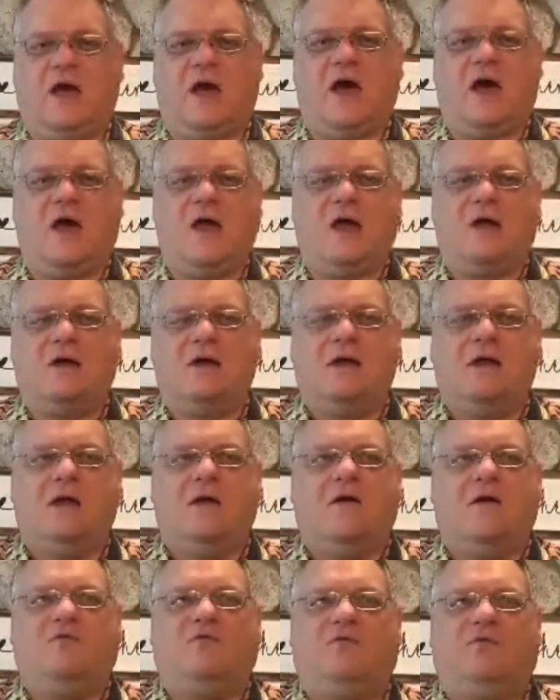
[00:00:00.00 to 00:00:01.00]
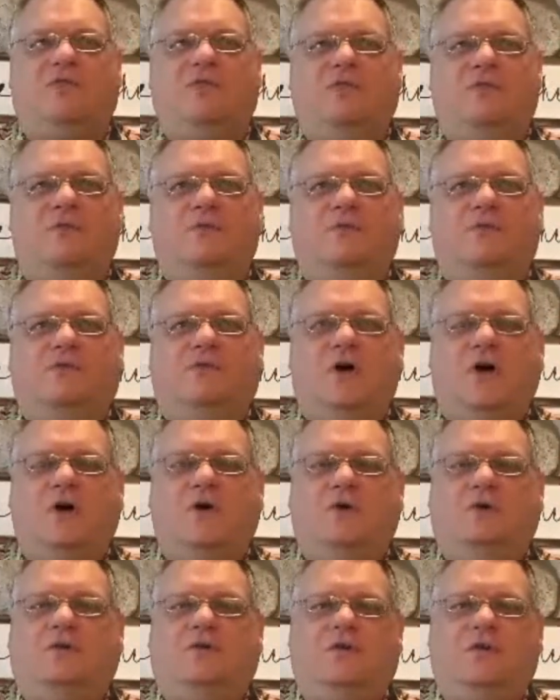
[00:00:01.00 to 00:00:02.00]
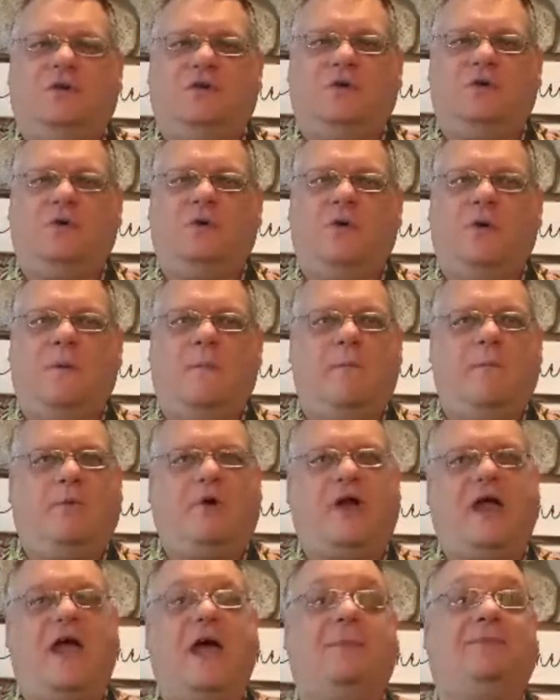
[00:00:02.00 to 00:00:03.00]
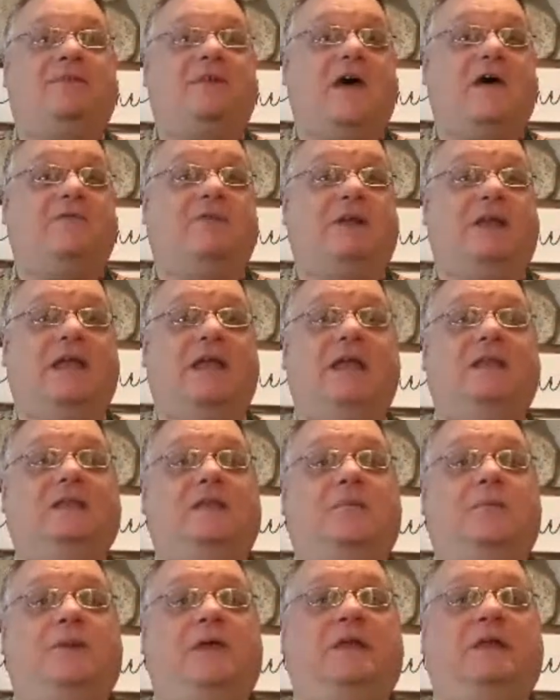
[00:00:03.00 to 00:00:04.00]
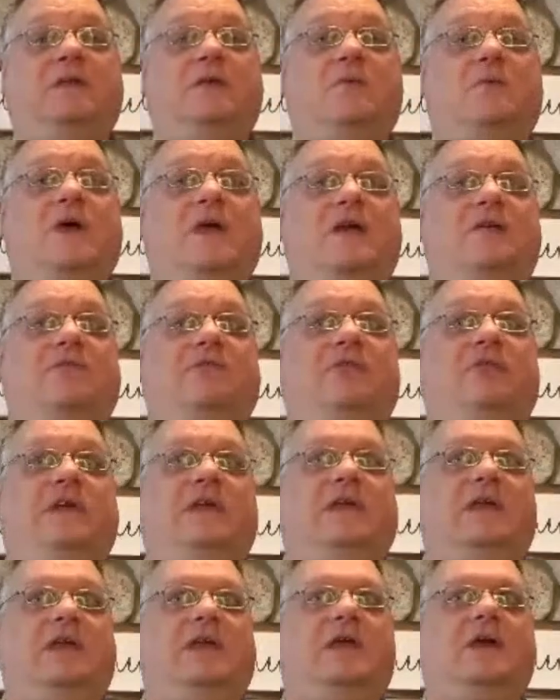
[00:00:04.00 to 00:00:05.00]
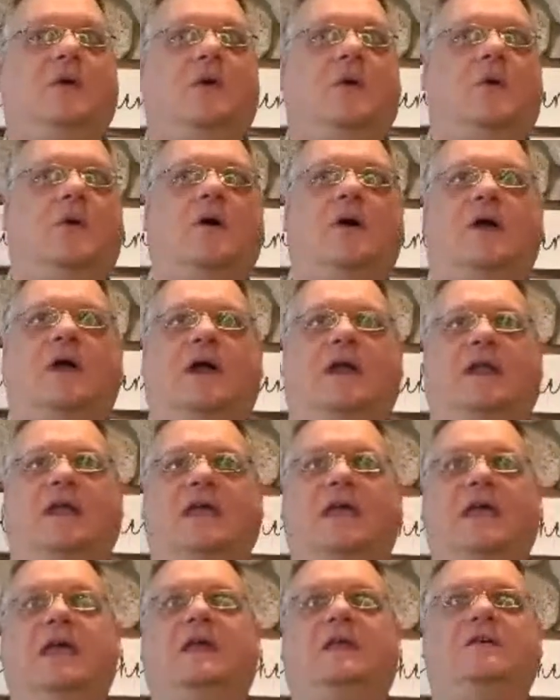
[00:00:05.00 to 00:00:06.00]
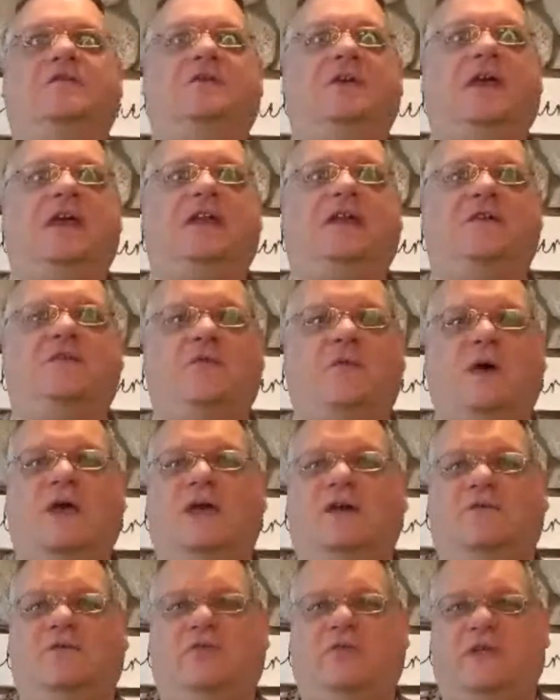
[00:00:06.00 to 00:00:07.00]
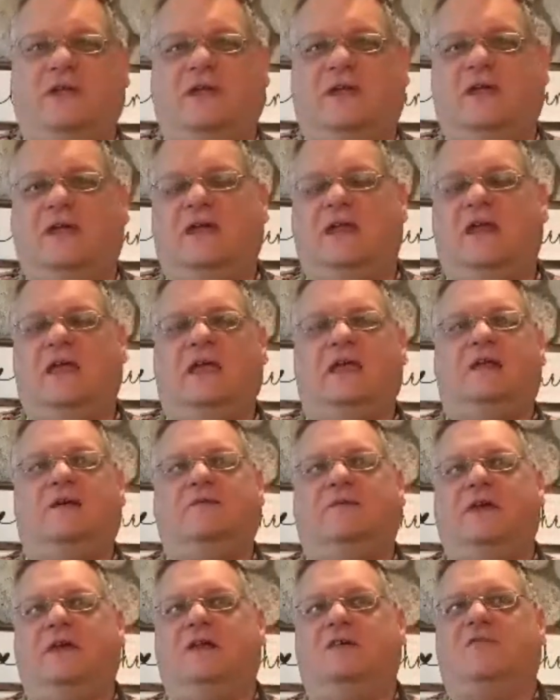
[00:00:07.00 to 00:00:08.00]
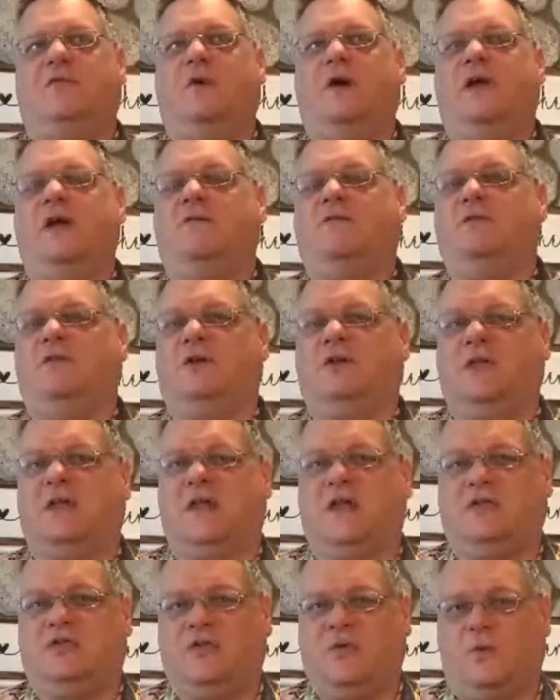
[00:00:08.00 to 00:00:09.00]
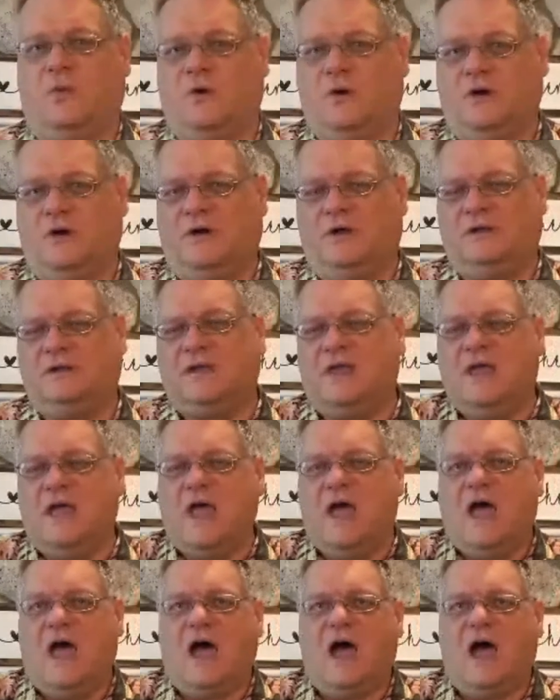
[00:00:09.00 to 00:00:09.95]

we are those who perhaps have an independent way of thinking or an innovative way of thinking, an innovative way of looking at the world,